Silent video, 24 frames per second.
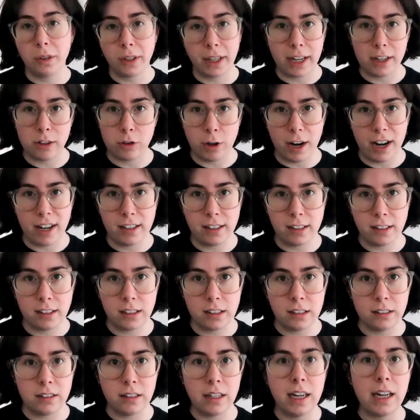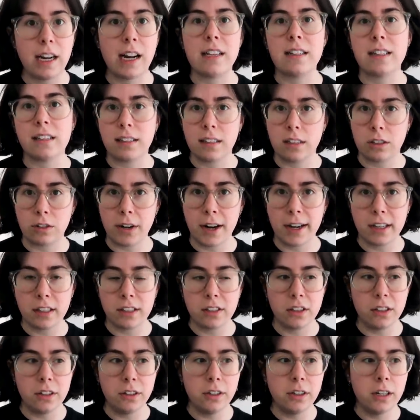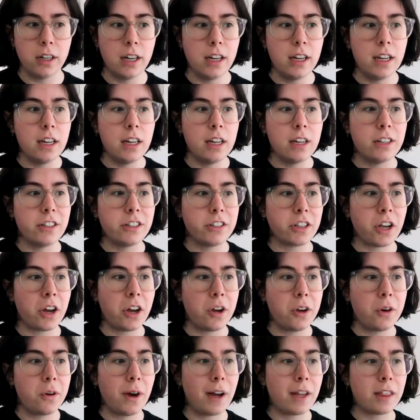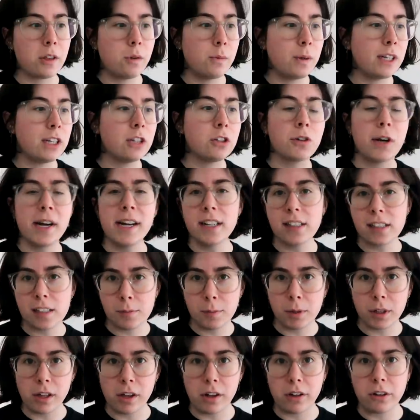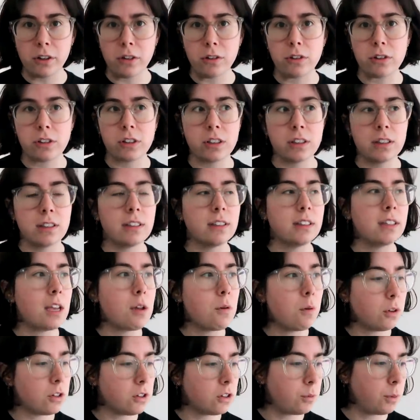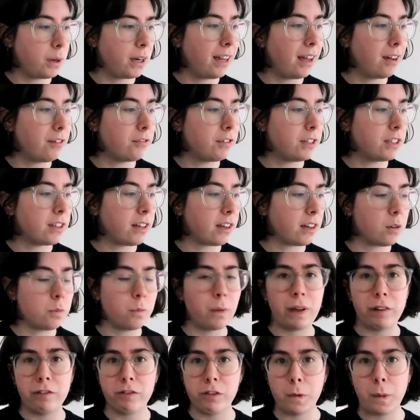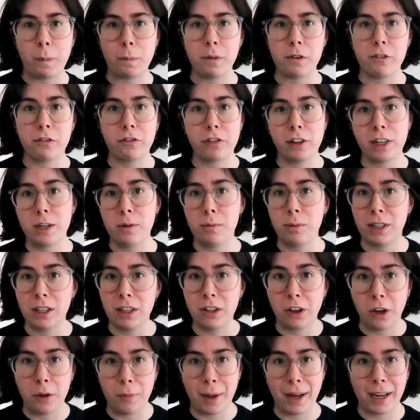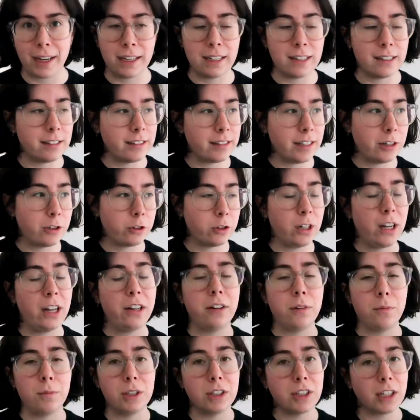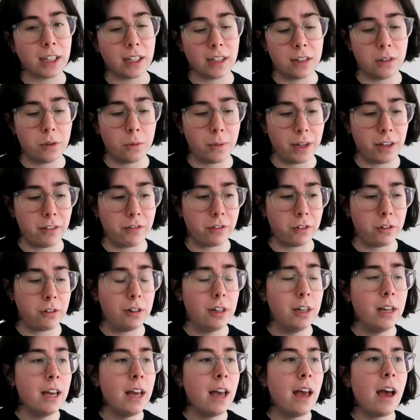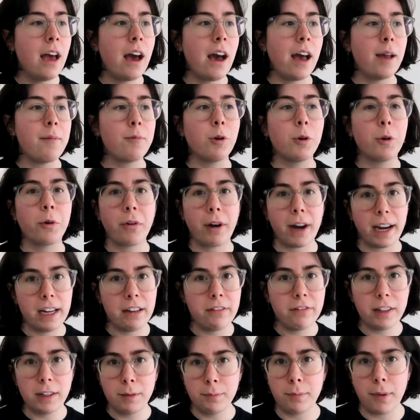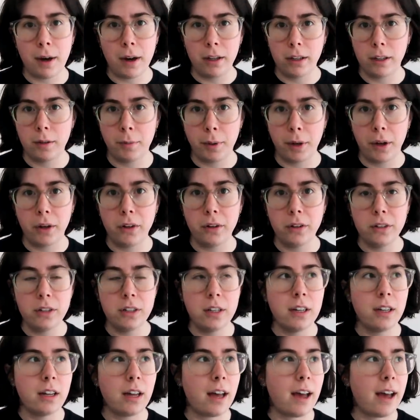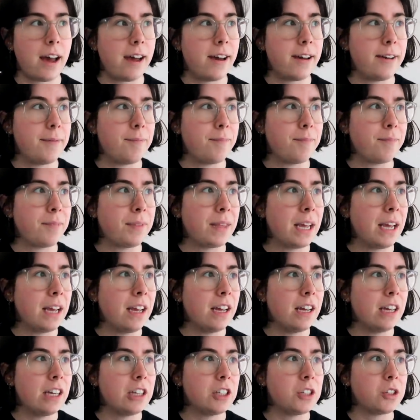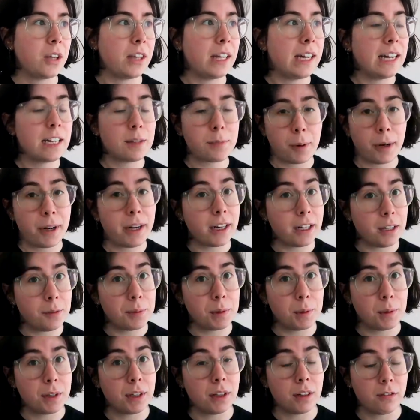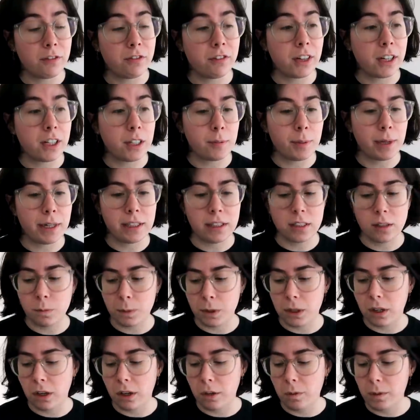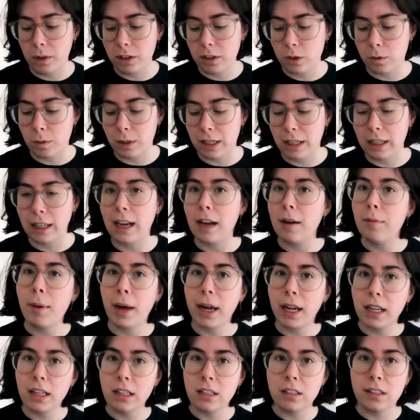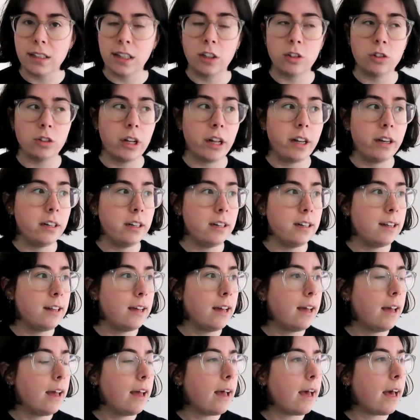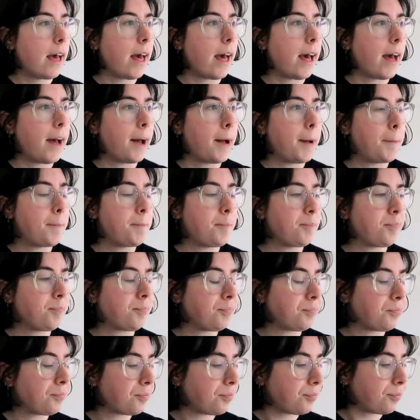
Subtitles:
get dressed unless it's a tracksuit. So I thought we could try on some clothes, see what spring outfits I can wear for when we're free, and we can go back into central London, which I cannot wait for. I'm craving Marylebone. So that's probably gonna be one of the first places we go once we can get back into central London. And